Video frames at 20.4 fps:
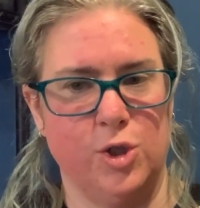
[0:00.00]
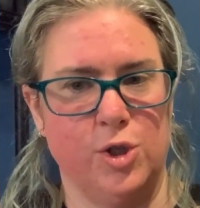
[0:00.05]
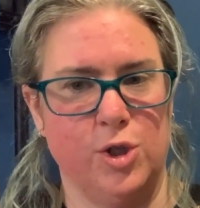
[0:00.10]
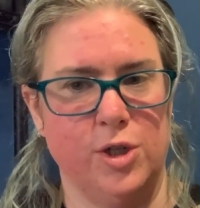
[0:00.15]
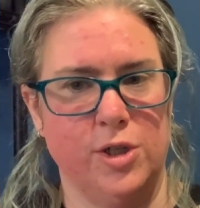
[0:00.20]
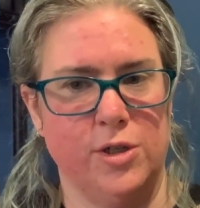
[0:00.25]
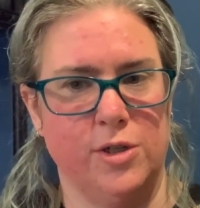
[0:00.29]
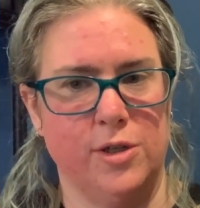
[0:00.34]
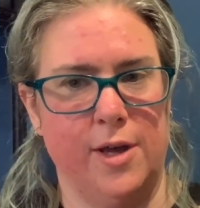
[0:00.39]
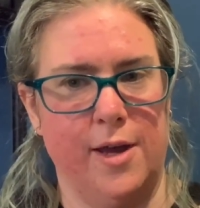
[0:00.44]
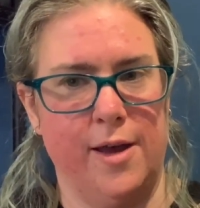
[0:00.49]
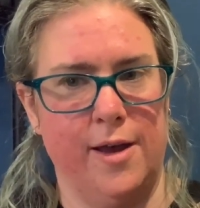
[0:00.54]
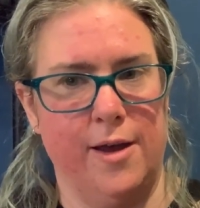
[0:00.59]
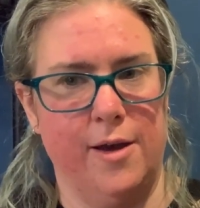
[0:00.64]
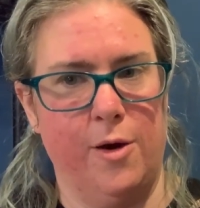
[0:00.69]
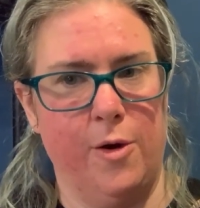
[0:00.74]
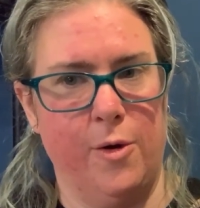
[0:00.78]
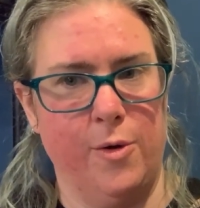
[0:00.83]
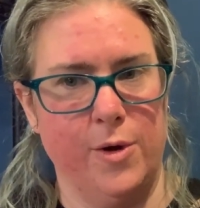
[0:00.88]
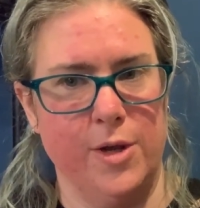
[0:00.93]
She's
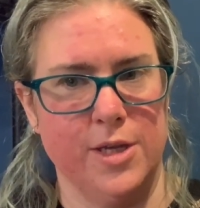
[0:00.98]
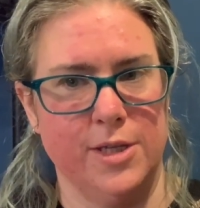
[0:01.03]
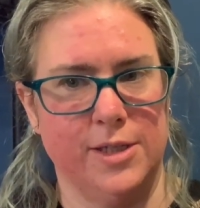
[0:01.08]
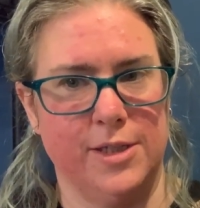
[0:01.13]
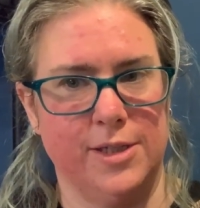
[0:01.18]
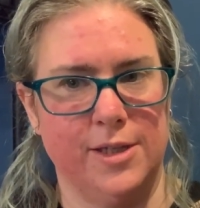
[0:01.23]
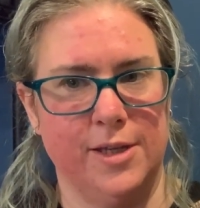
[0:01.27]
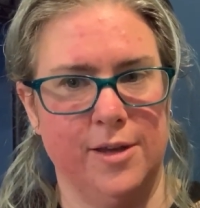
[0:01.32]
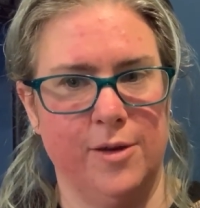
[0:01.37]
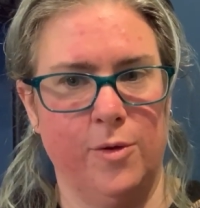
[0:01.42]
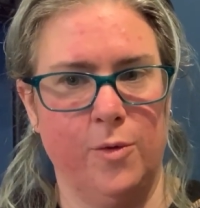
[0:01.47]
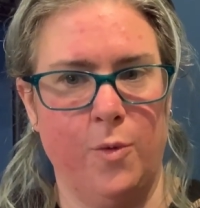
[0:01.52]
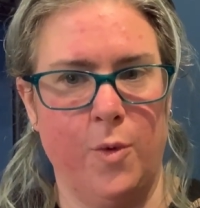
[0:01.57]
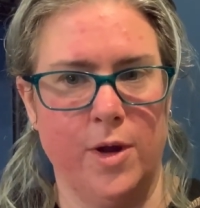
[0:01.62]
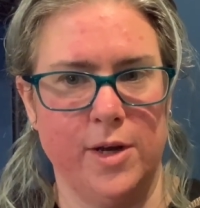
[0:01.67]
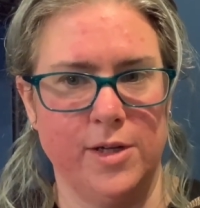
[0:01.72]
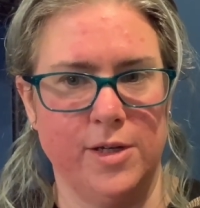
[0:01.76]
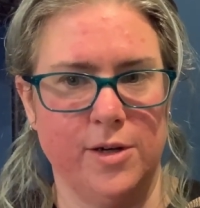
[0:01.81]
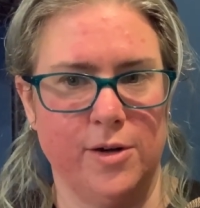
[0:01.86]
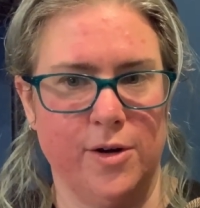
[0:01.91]
always
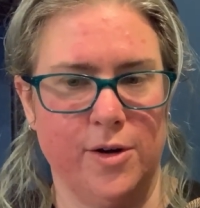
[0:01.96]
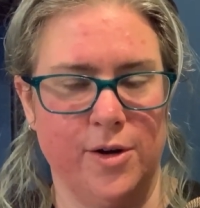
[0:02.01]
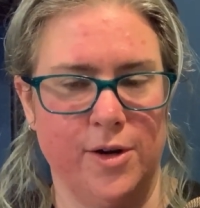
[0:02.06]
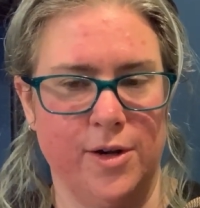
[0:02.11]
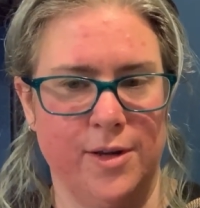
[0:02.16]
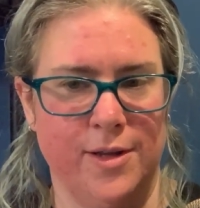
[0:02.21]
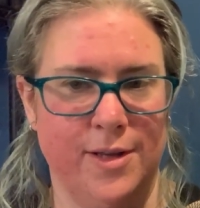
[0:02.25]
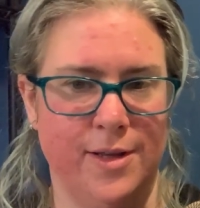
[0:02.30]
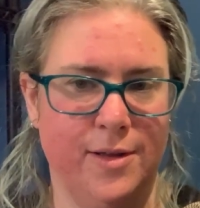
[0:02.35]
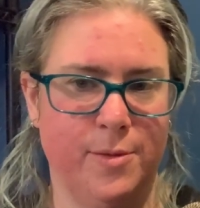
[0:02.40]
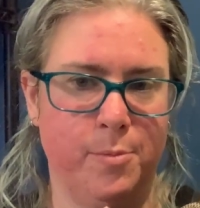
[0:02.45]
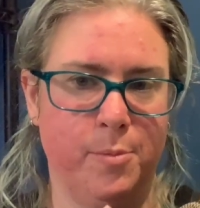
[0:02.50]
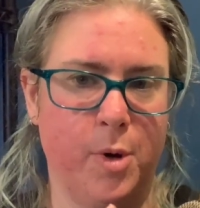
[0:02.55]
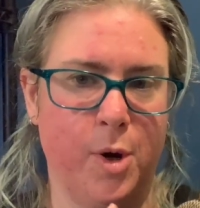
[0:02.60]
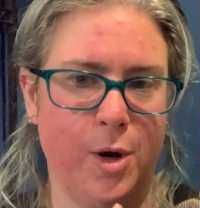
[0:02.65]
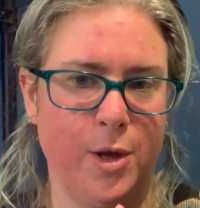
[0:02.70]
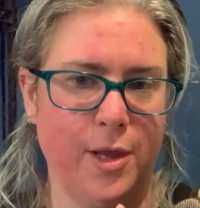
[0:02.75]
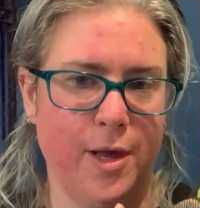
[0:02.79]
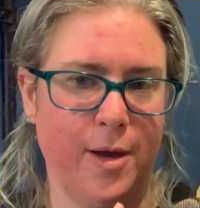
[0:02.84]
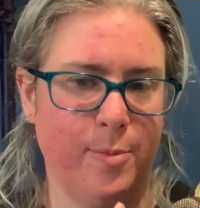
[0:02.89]
one to
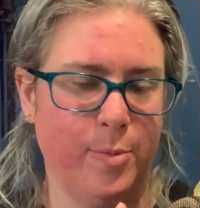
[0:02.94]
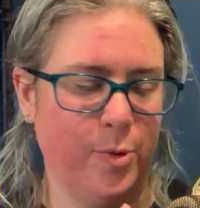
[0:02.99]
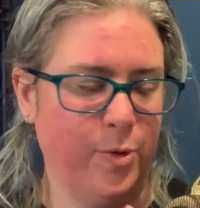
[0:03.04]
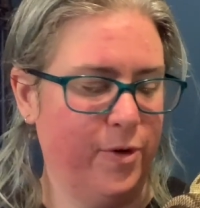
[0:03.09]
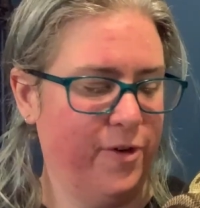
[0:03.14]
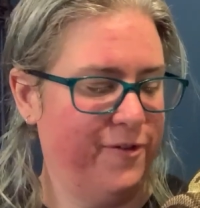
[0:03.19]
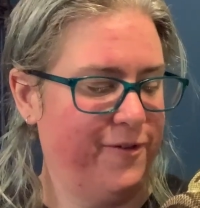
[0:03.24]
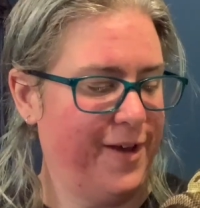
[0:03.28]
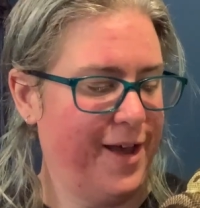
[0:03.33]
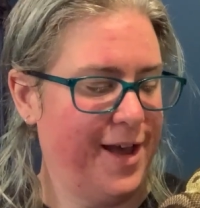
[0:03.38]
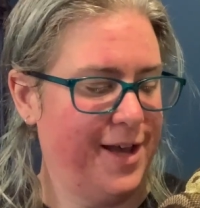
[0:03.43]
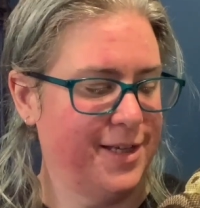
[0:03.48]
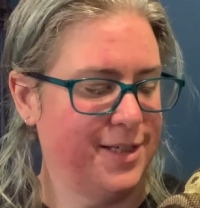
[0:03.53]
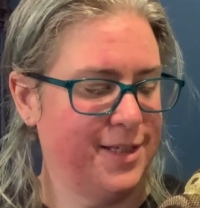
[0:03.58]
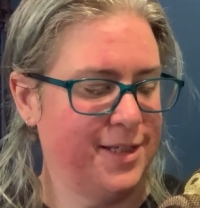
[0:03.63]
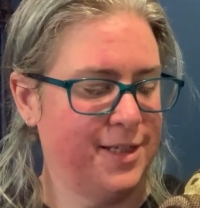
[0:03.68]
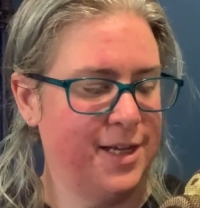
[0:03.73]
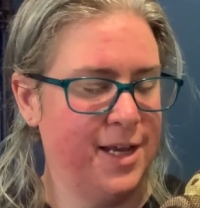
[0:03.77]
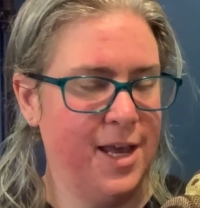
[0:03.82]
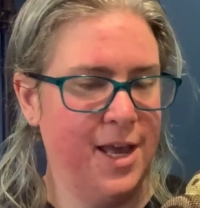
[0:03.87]
ball up real
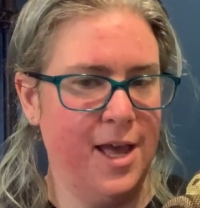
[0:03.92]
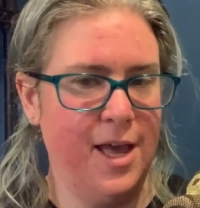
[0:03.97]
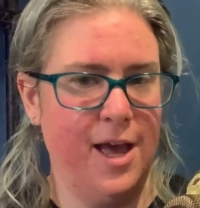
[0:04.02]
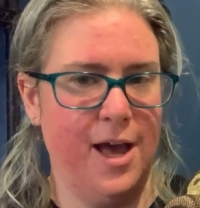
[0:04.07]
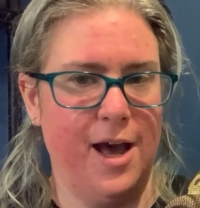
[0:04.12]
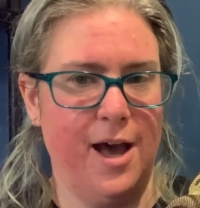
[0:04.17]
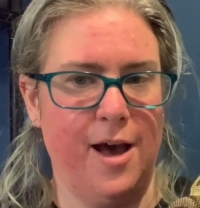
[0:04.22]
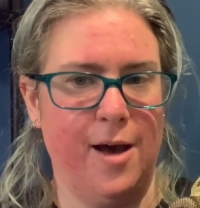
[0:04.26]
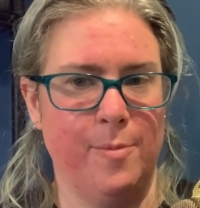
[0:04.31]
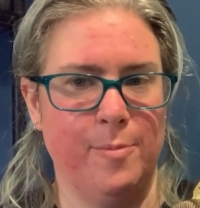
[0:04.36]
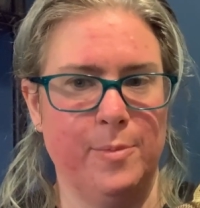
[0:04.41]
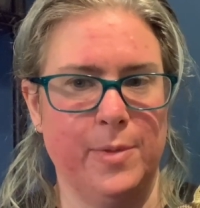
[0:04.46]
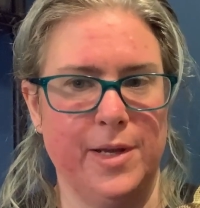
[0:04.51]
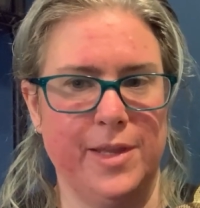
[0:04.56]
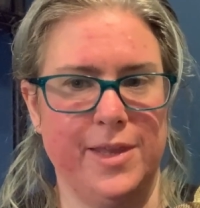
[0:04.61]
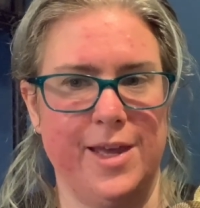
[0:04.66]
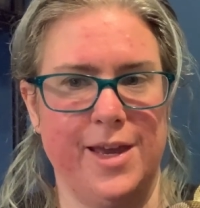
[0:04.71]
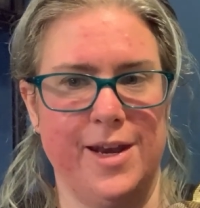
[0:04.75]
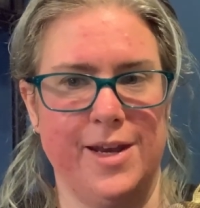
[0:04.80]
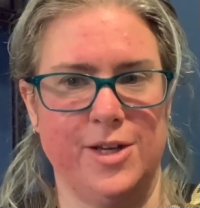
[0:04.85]
fast,
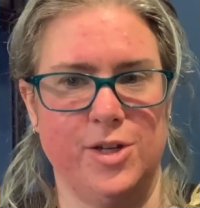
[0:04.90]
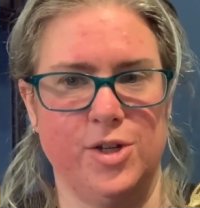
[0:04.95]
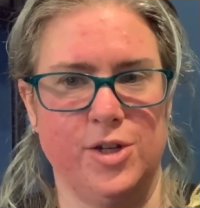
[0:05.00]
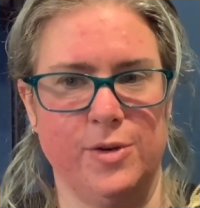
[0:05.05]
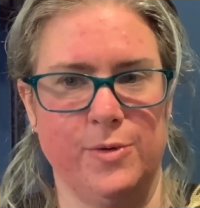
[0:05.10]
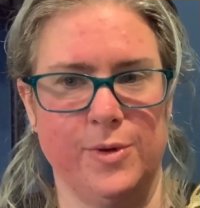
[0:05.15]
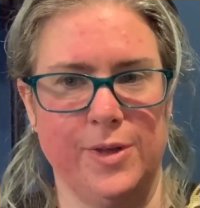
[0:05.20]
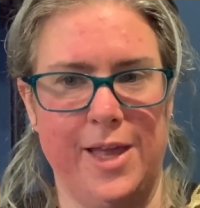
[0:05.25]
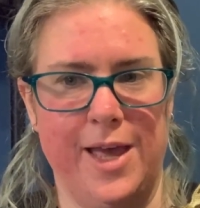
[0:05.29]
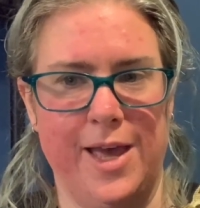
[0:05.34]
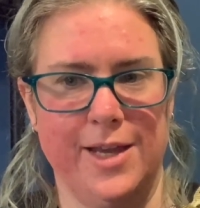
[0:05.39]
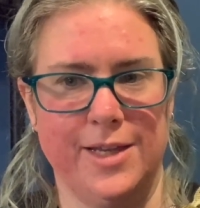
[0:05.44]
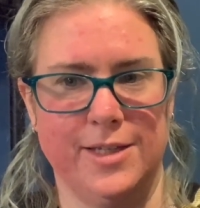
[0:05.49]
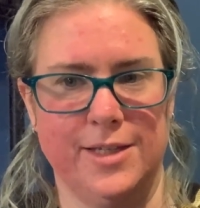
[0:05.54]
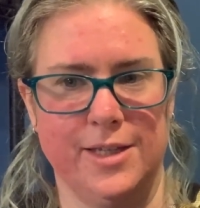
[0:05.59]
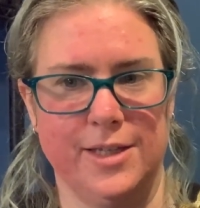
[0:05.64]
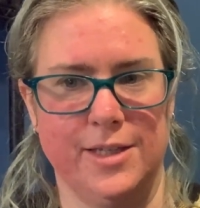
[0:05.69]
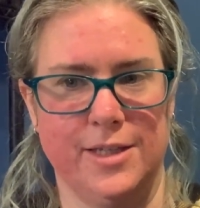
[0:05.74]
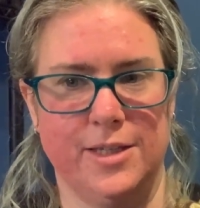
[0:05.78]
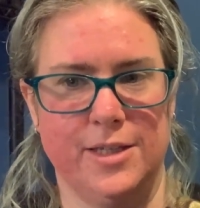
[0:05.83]
but then as she
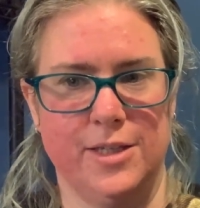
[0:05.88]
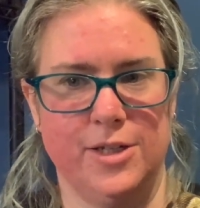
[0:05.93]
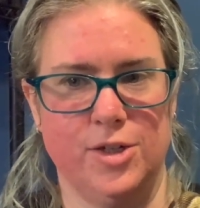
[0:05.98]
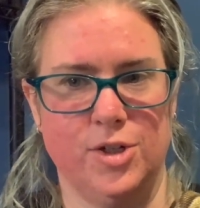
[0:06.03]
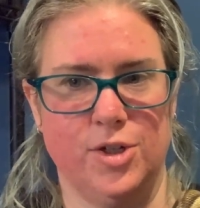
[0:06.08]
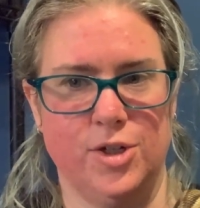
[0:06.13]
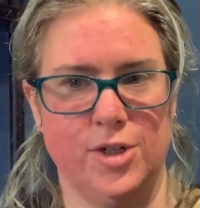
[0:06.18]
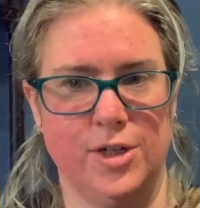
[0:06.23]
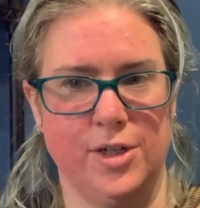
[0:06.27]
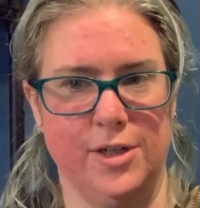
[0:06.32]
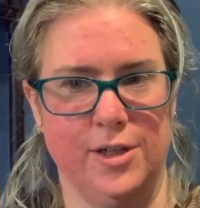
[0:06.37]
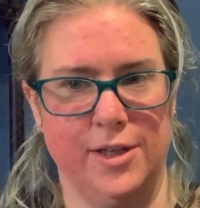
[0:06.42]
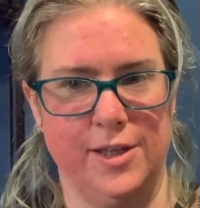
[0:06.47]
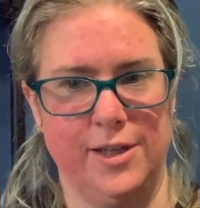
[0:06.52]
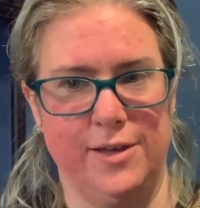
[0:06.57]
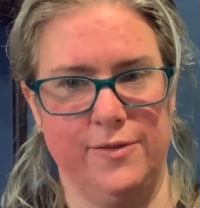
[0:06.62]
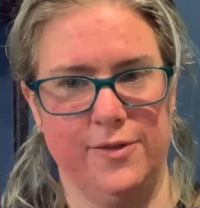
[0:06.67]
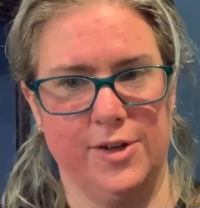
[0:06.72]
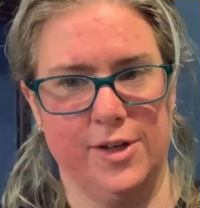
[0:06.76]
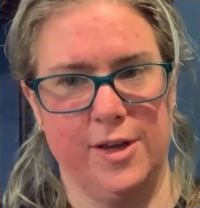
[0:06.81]
relaxes, she'll
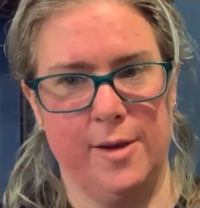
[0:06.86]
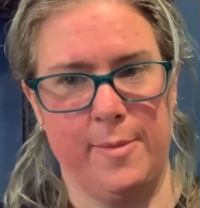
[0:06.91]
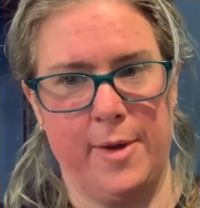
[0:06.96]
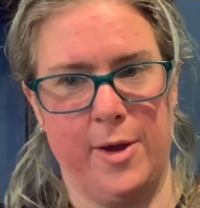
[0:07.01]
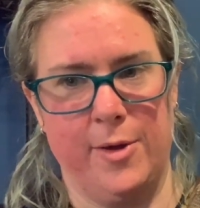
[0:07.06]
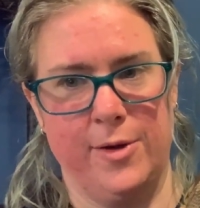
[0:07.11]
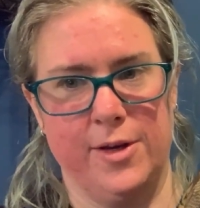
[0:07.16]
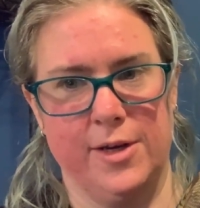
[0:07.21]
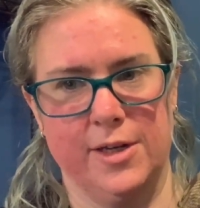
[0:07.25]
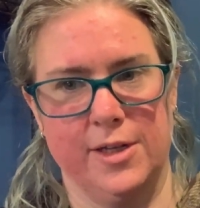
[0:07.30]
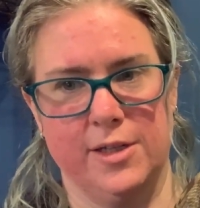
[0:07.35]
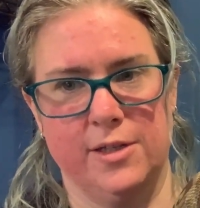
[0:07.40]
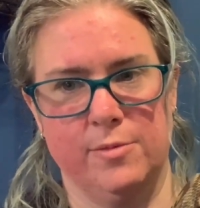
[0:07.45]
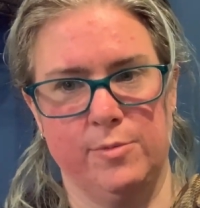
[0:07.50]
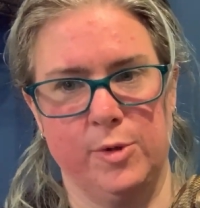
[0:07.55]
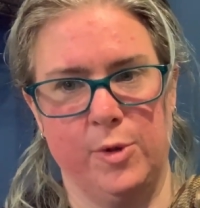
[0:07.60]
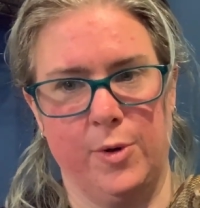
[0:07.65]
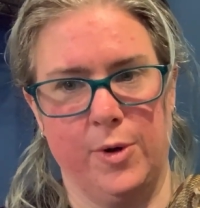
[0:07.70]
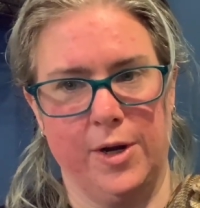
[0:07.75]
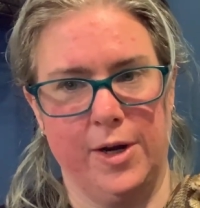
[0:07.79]
even come out and
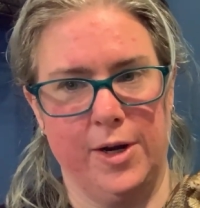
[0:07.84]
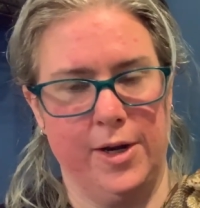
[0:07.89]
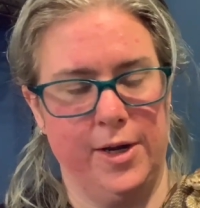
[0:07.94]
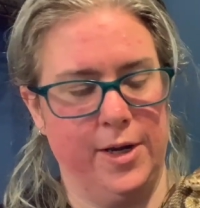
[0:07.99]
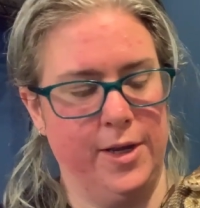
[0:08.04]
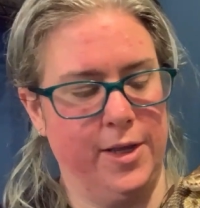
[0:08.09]
explore.